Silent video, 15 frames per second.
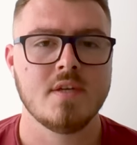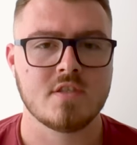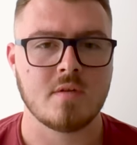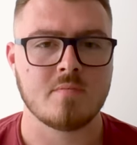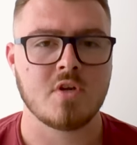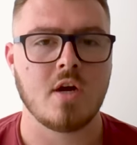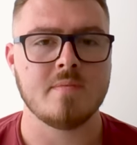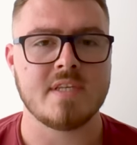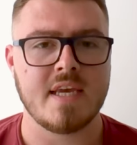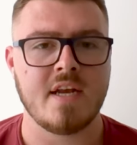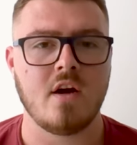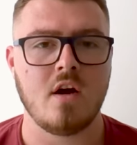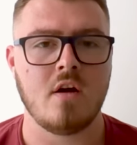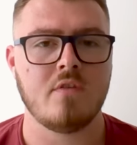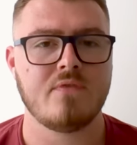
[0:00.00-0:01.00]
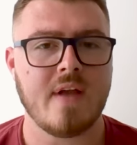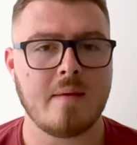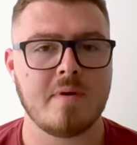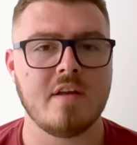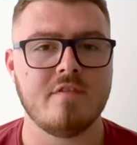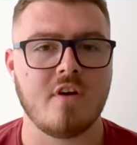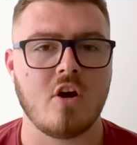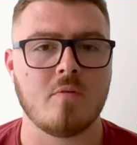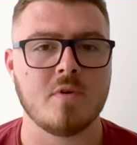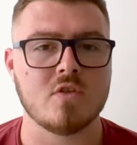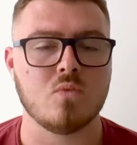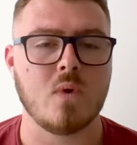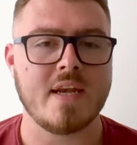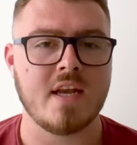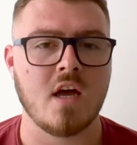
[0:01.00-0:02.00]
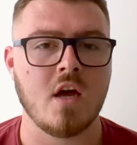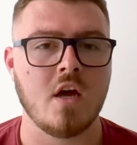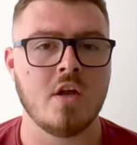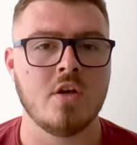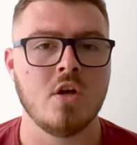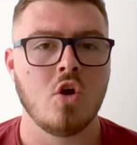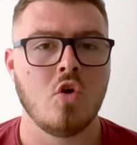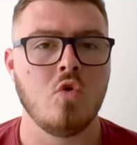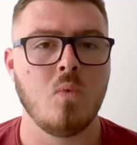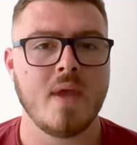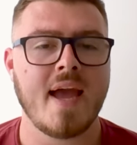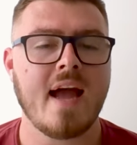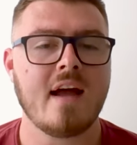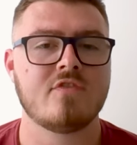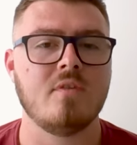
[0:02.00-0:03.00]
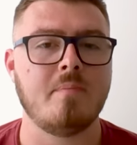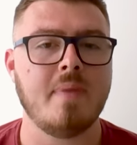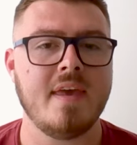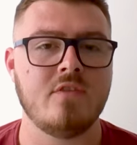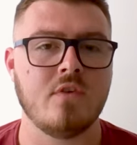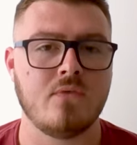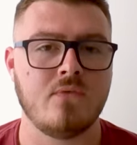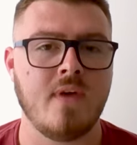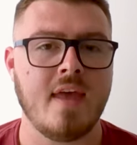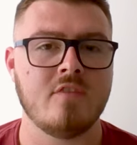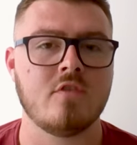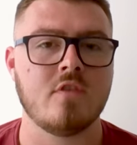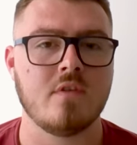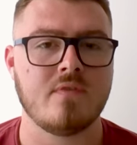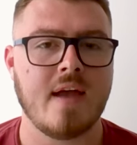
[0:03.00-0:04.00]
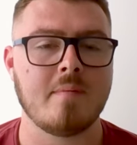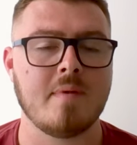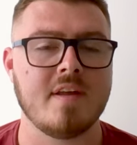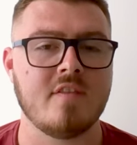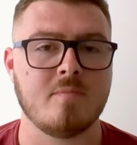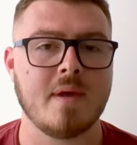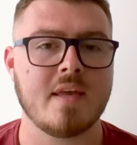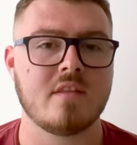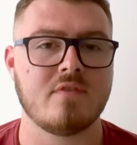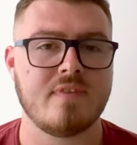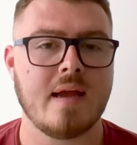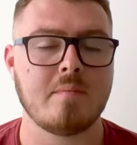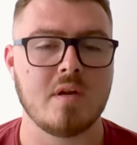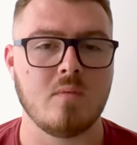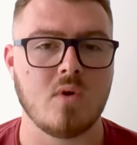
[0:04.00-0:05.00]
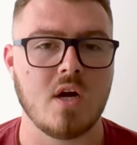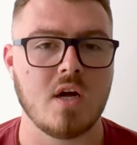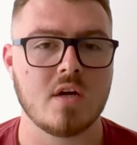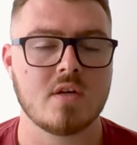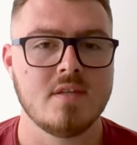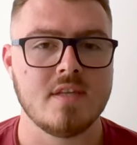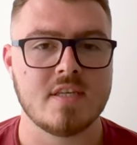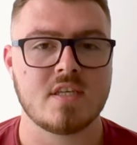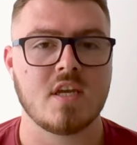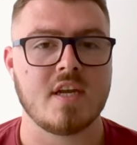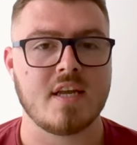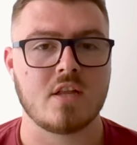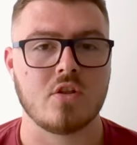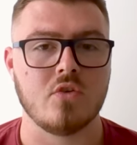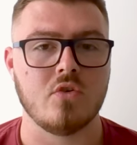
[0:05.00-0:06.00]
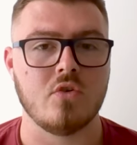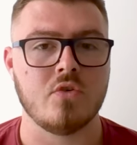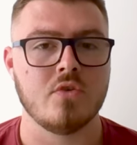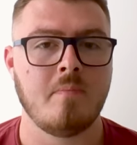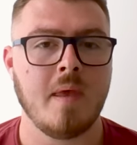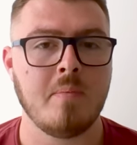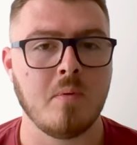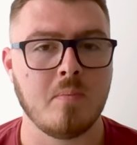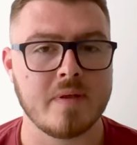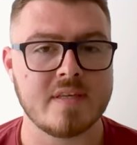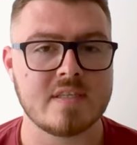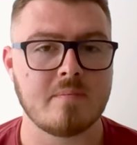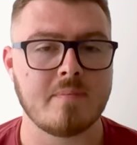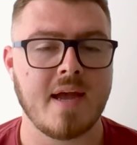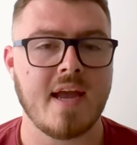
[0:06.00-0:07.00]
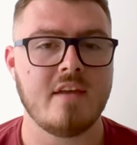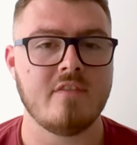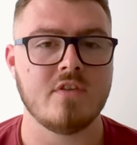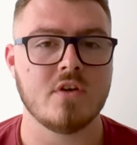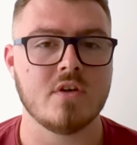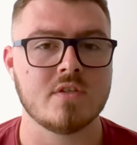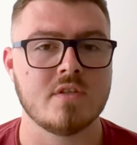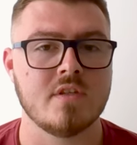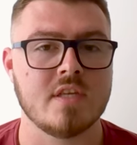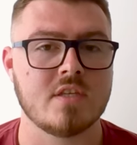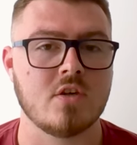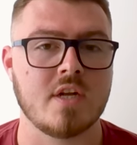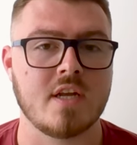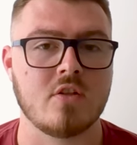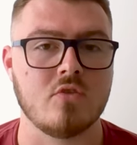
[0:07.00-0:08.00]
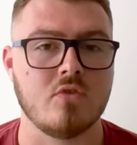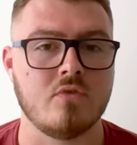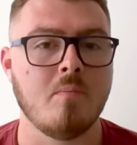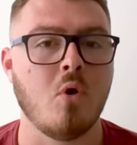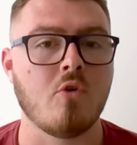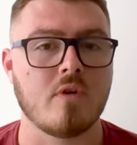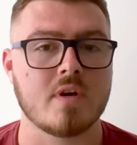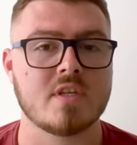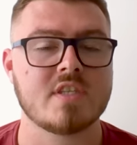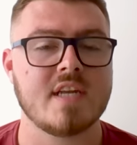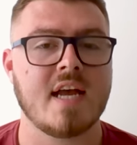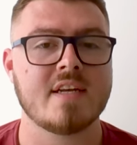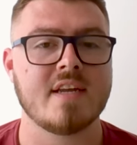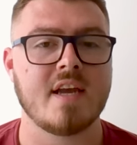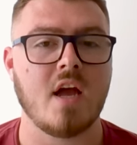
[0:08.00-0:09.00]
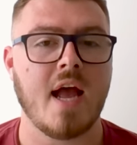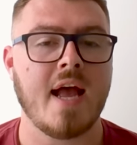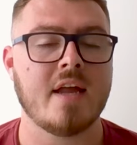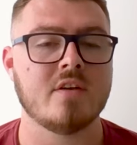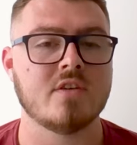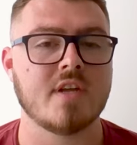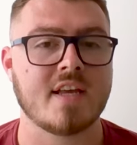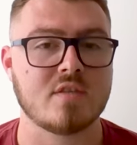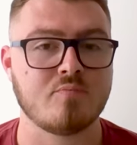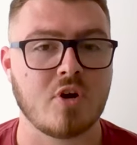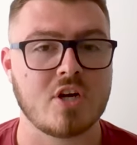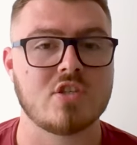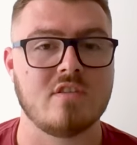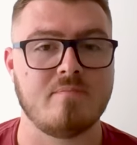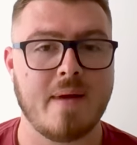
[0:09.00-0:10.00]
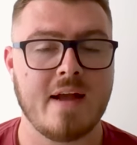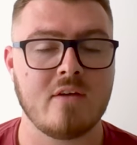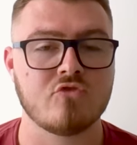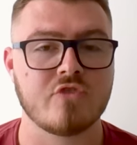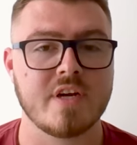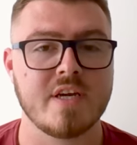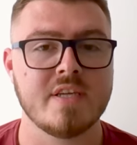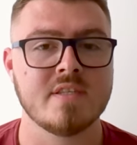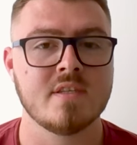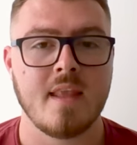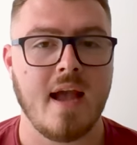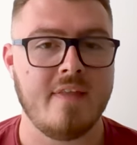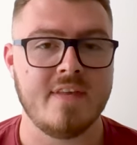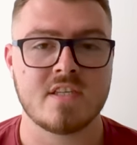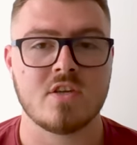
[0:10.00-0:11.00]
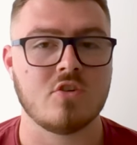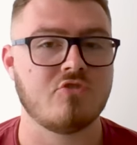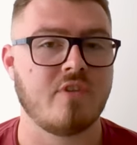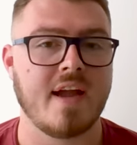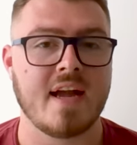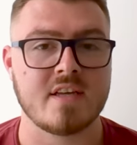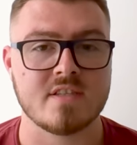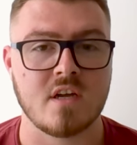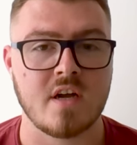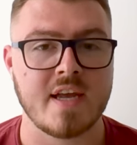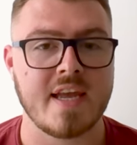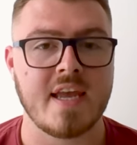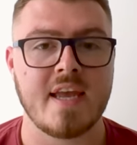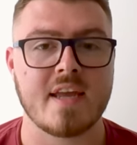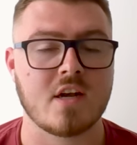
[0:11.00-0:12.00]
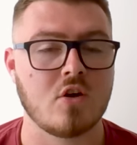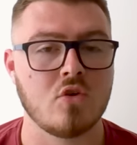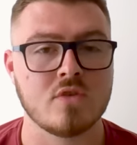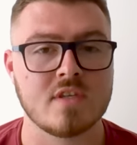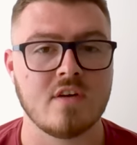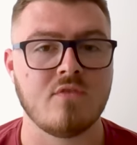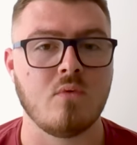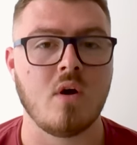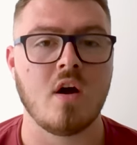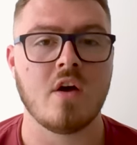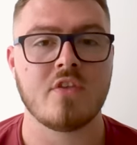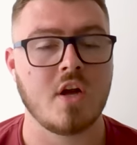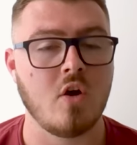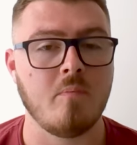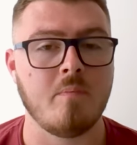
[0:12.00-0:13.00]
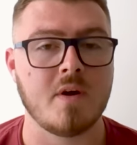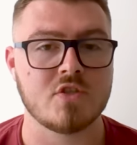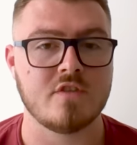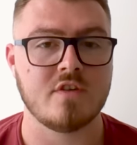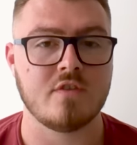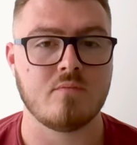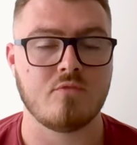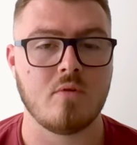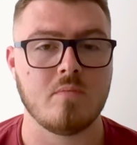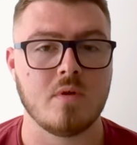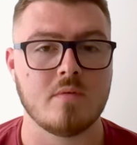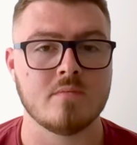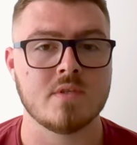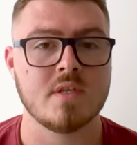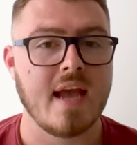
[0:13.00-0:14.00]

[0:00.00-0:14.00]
Sometimes in our family environments, we learn who we have to be to fit into the family and to make the family work. This can include people pleasing behaviors, this can include poor understanding and expression of boundaries, and this can create anxiety anxiety and low self-worth and a whole bunch of different problems.